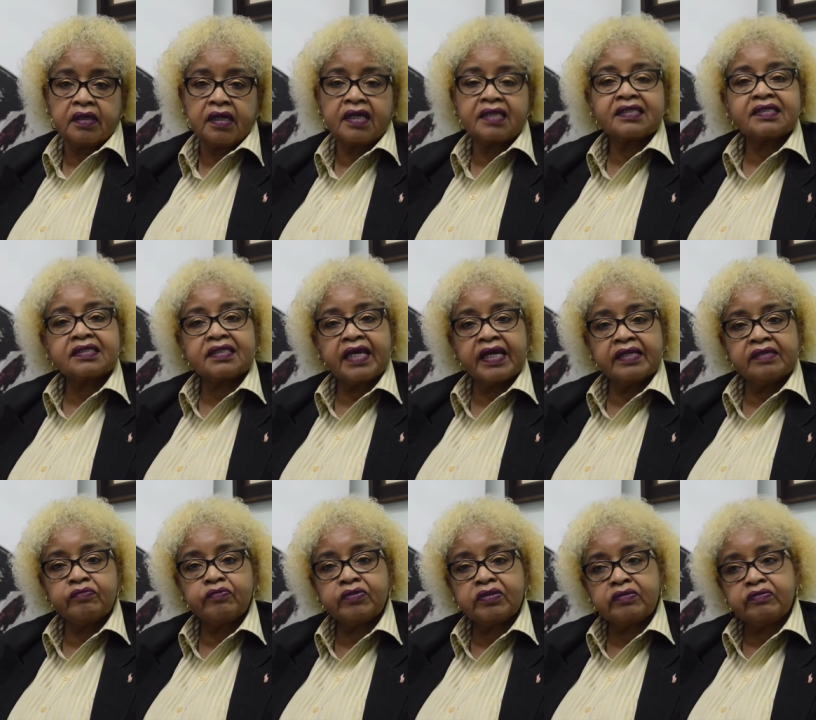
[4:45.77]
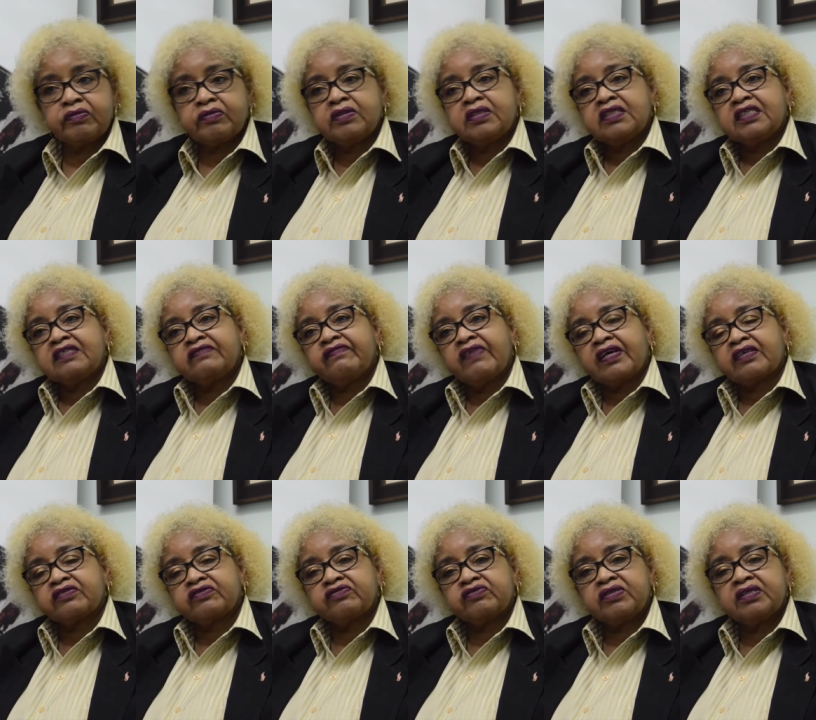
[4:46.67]
assigned to this
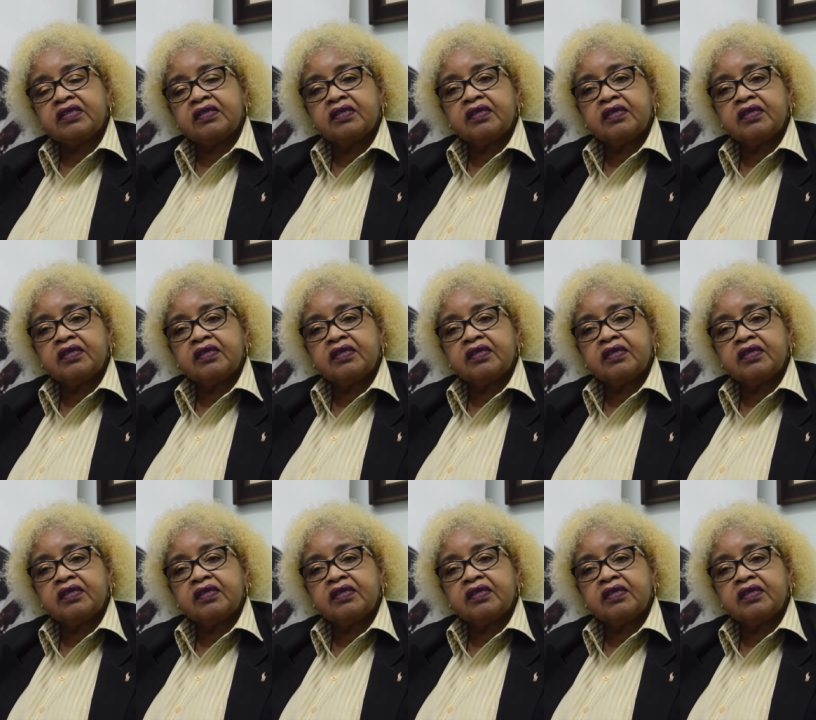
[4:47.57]
factory,